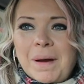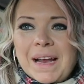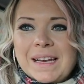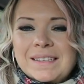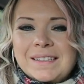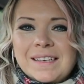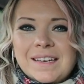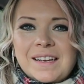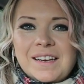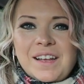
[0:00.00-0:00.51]

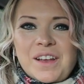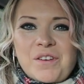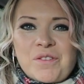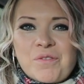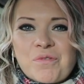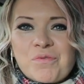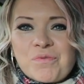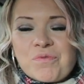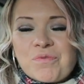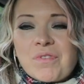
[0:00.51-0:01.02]
basically
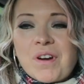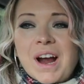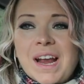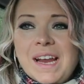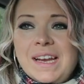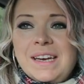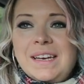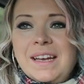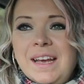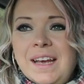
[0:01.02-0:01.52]

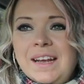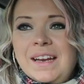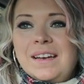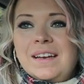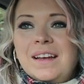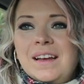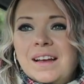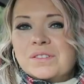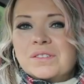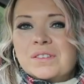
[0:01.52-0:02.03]

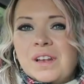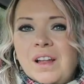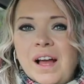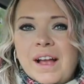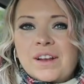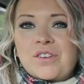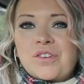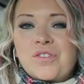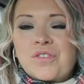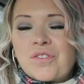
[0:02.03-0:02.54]
raining
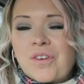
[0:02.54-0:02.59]
like